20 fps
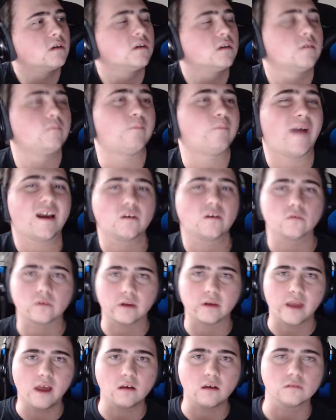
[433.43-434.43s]
Battle
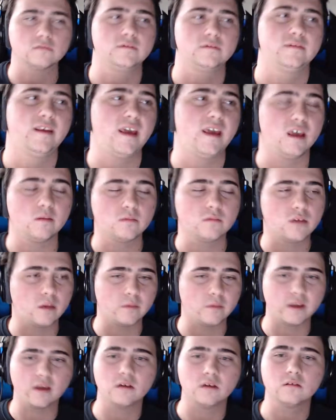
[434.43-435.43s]
Royale game
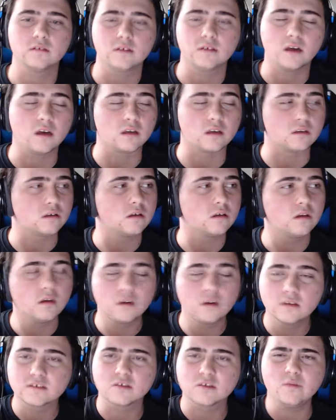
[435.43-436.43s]
coming out. God,
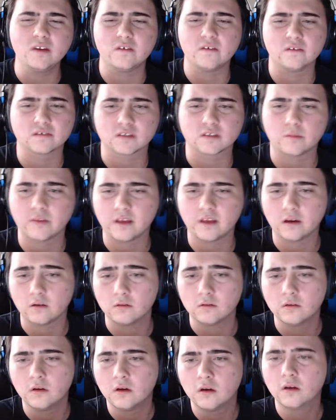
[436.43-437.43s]
so many of those are coming out.
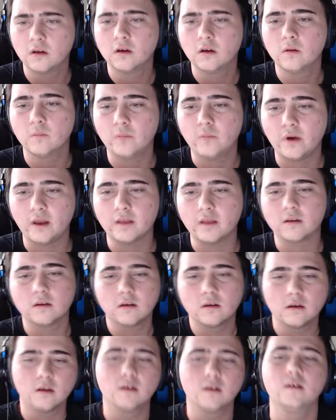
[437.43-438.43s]
But
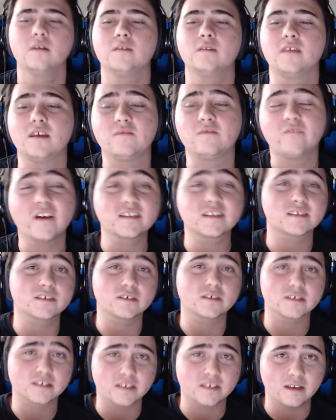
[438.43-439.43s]
the
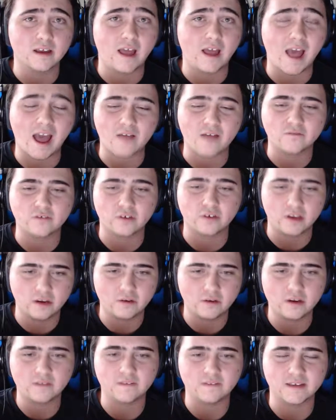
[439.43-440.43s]
investors, after
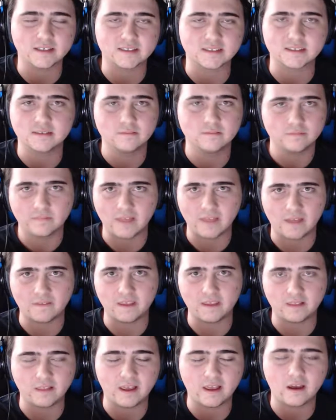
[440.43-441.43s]
hearing this, that
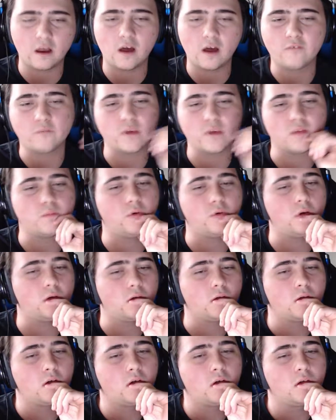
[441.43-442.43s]
they lay off
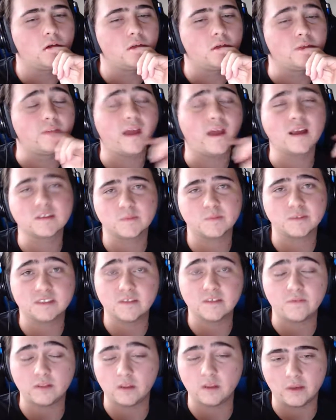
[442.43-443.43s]
people, not
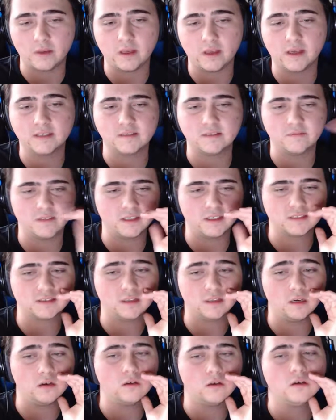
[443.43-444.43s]
specifically because of this,
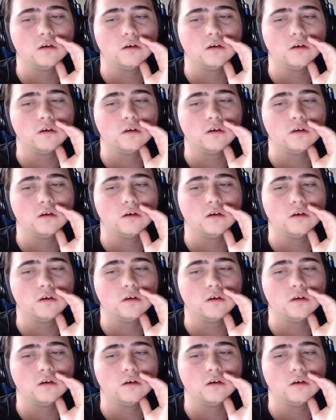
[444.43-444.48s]
though,